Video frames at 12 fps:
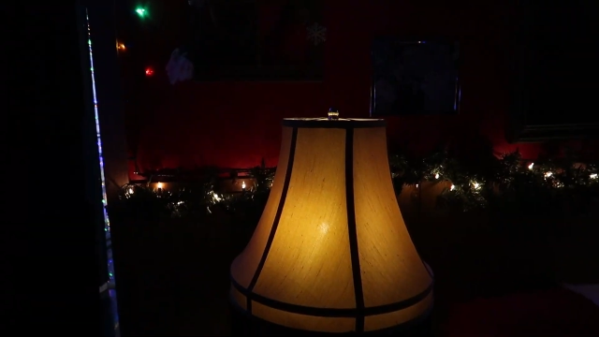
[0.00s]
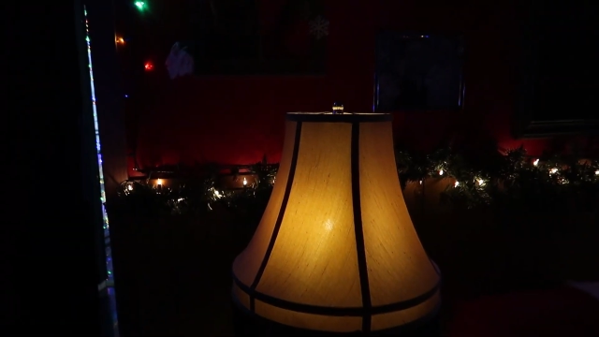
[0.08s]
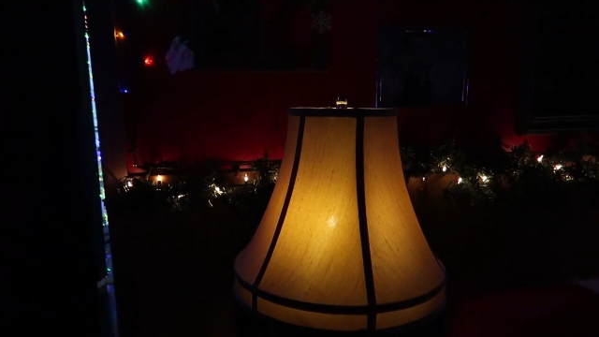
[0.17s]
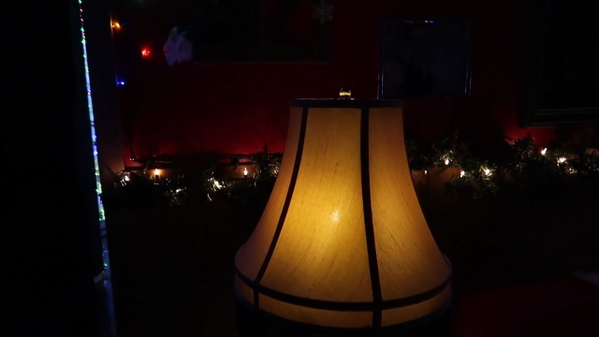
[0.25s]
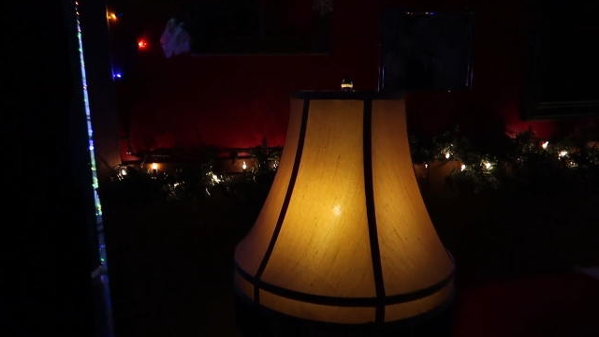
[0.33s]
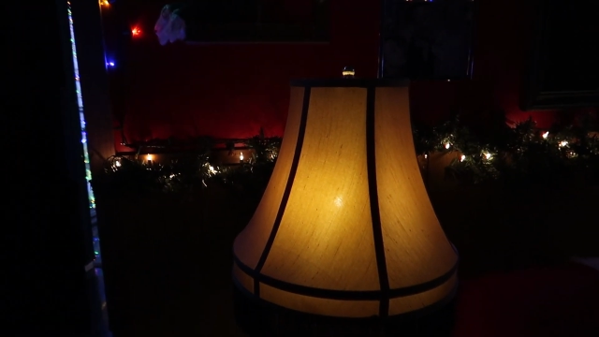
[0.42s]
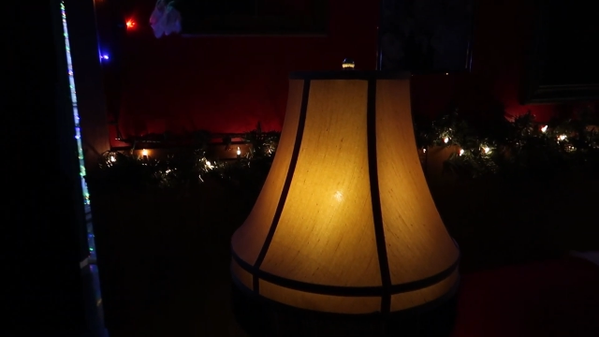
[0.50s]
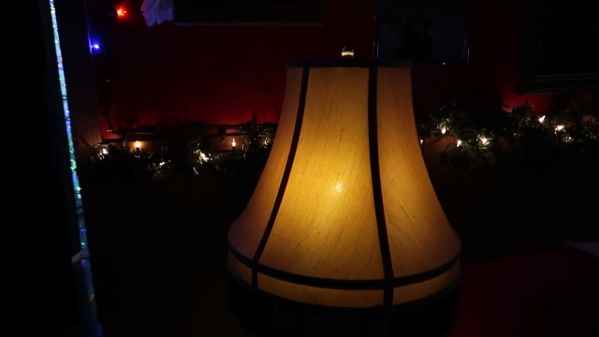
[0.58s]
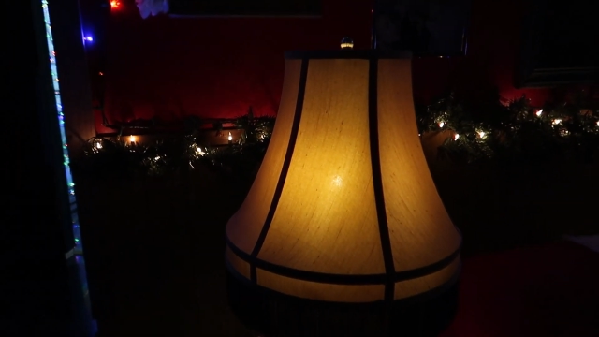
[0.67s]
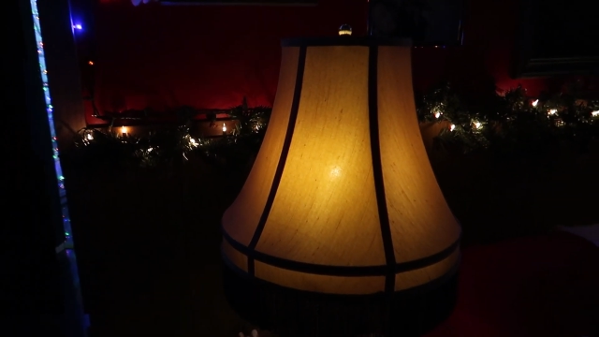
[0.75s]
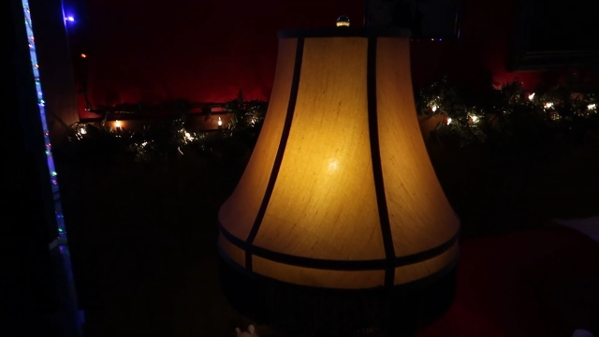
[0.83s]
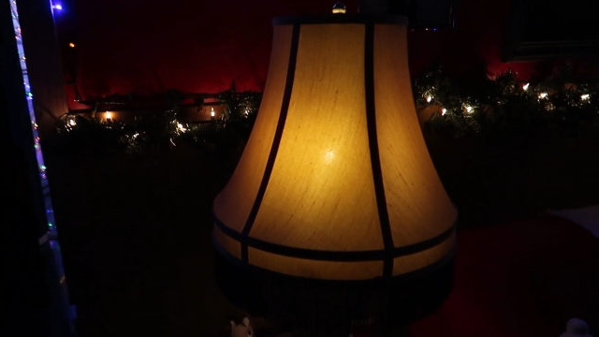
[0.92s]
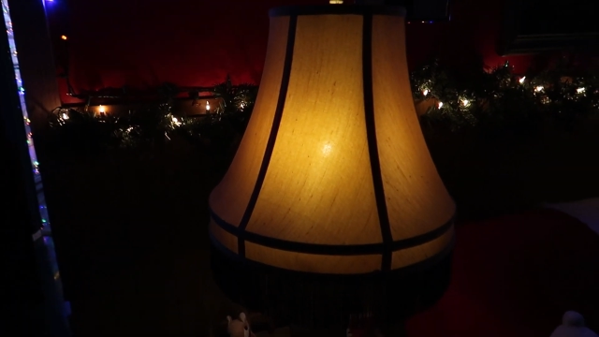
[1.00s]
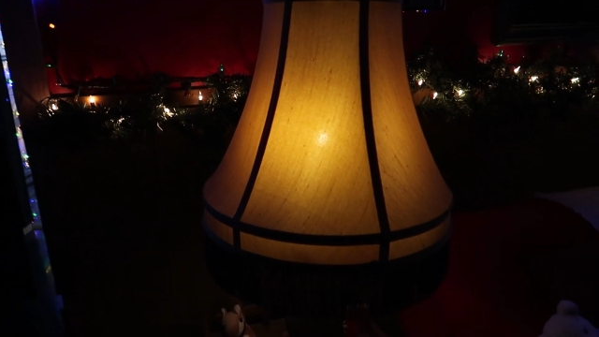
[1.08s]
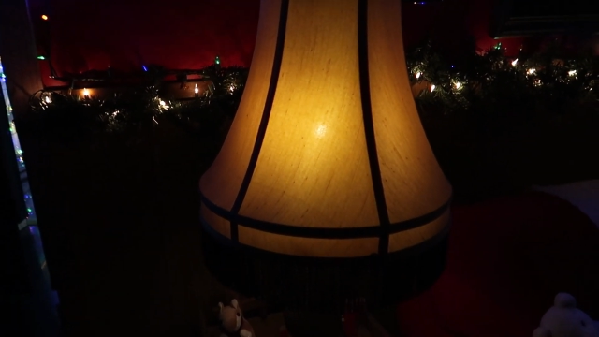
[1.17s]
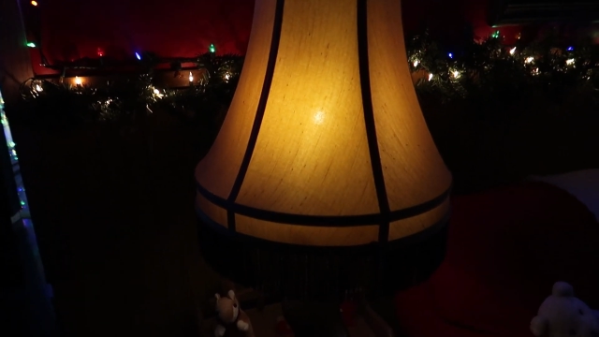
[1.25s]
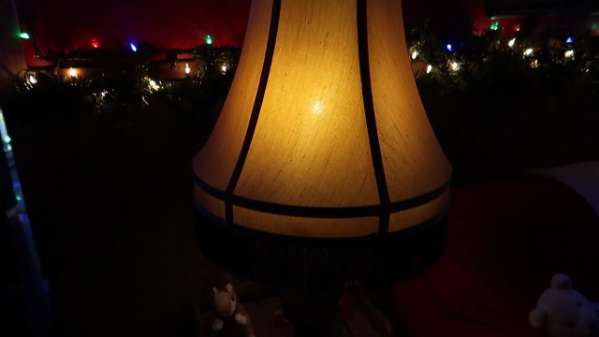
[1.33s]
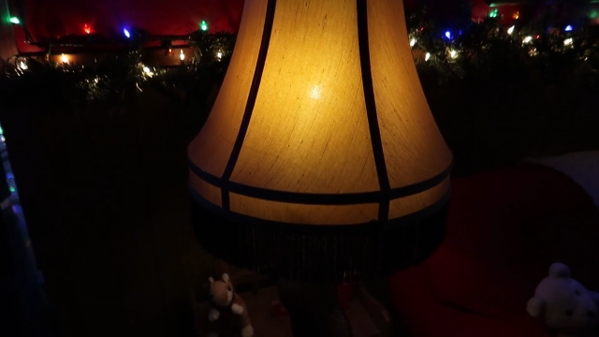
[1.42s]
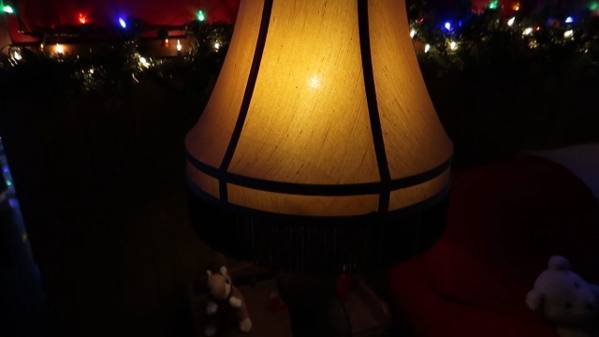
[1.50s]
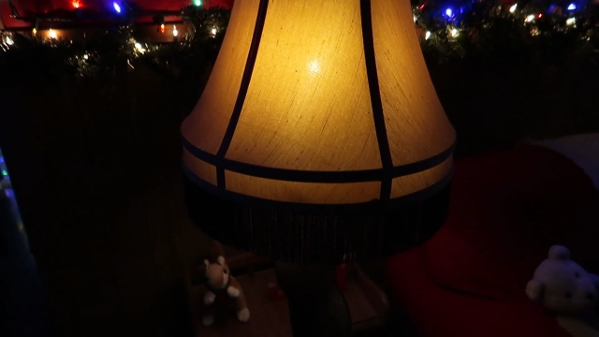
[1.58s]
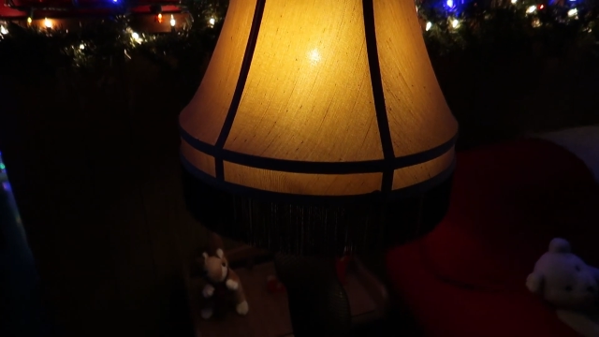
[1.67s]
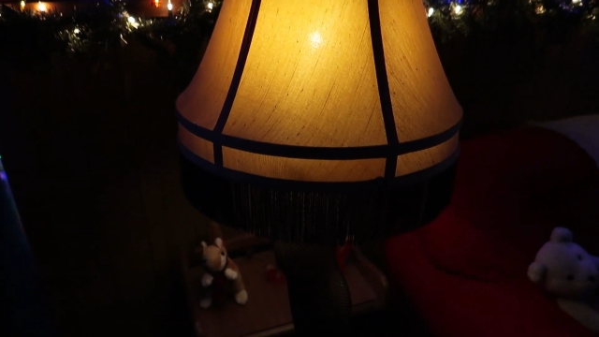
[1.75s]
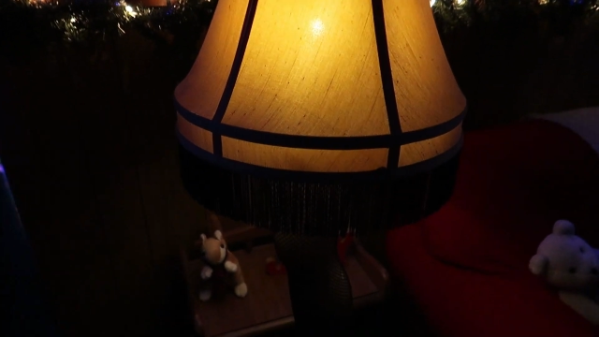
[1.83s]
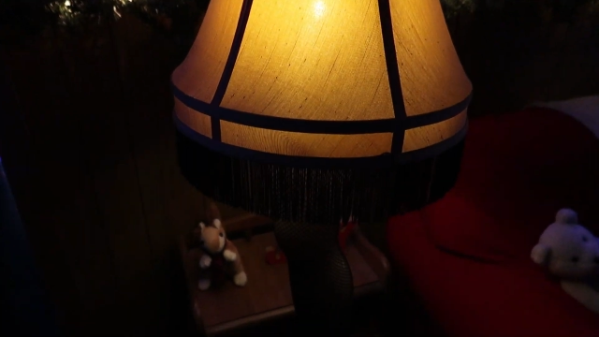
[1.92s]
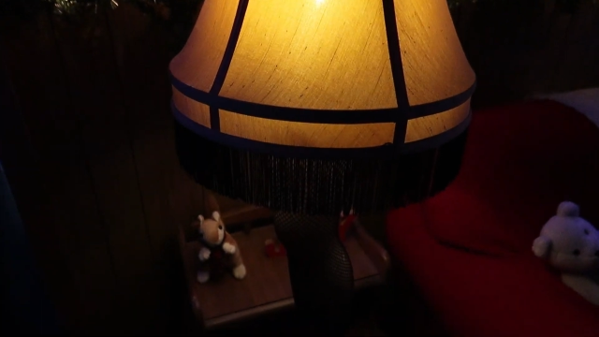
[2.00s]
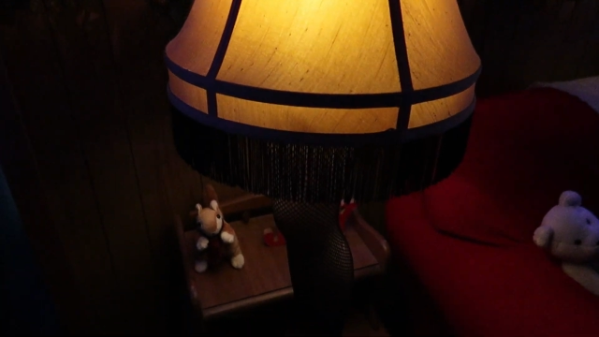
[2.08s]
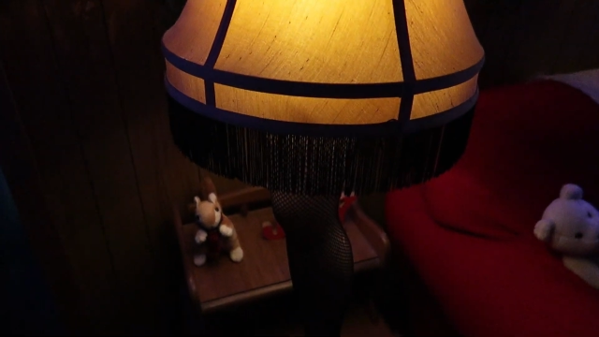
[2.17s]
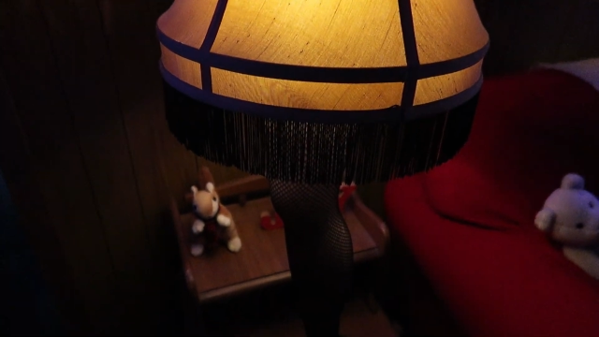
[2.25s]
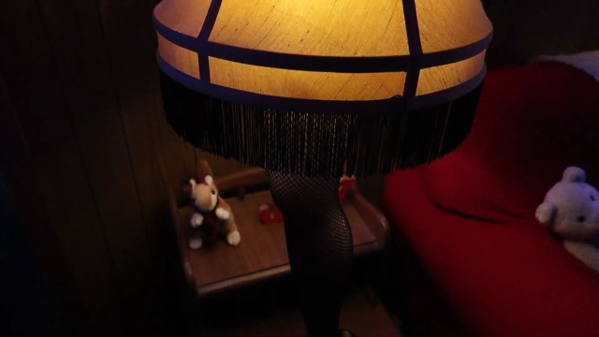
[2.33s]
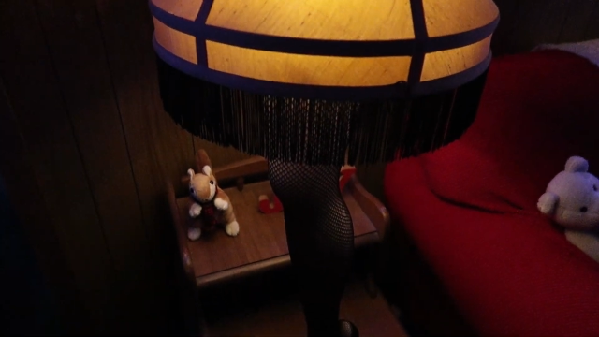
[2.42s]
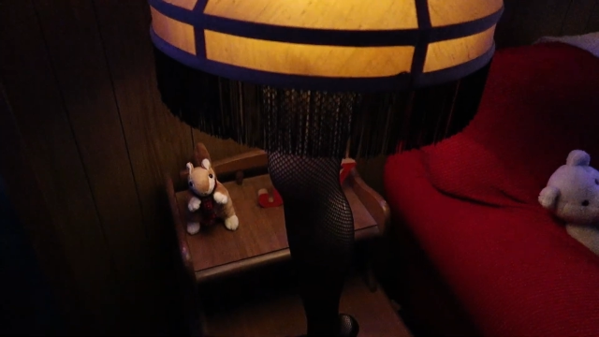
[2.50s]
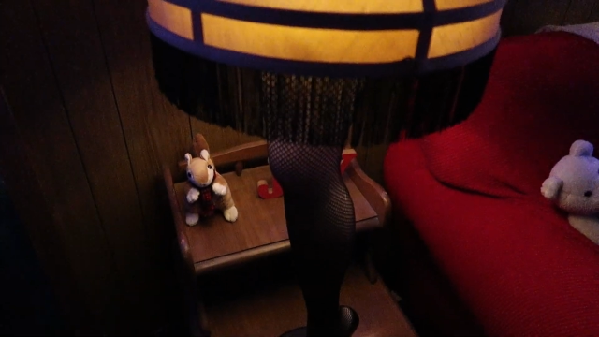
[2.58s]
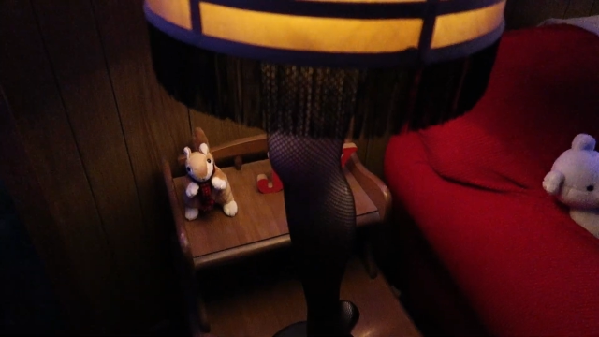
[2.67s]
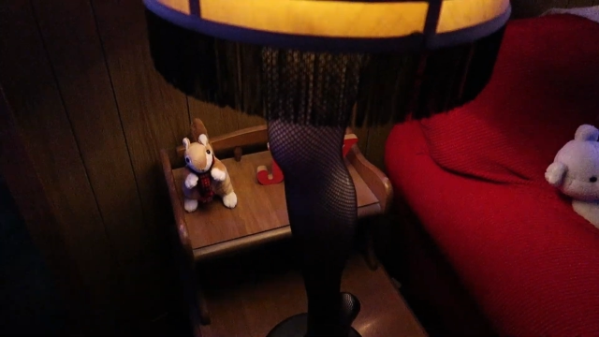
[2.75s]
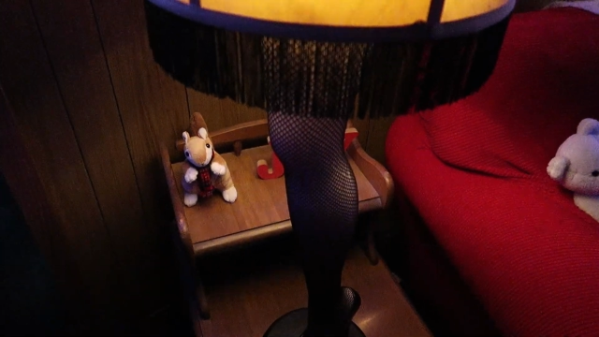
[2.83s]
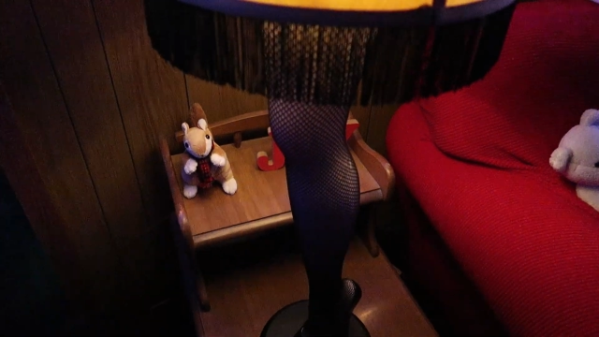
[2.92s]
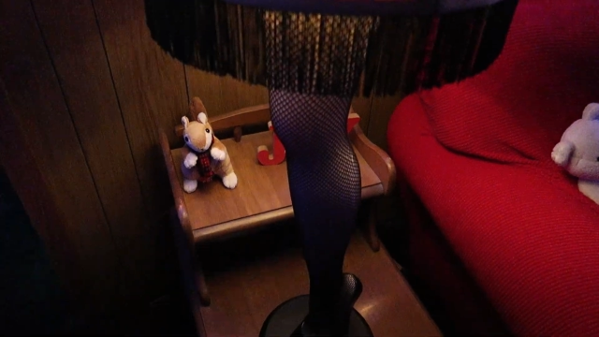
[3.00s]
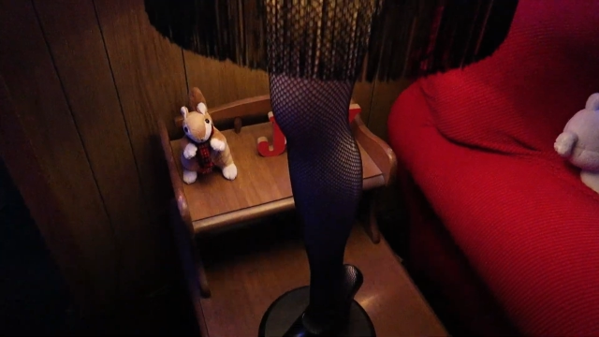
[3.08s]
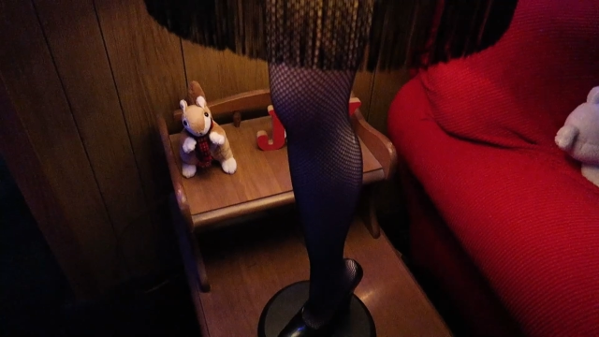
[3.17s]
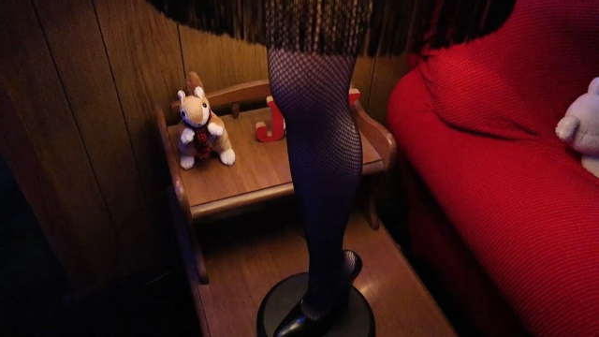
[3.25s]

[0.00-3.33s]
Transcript: (no speaker visible)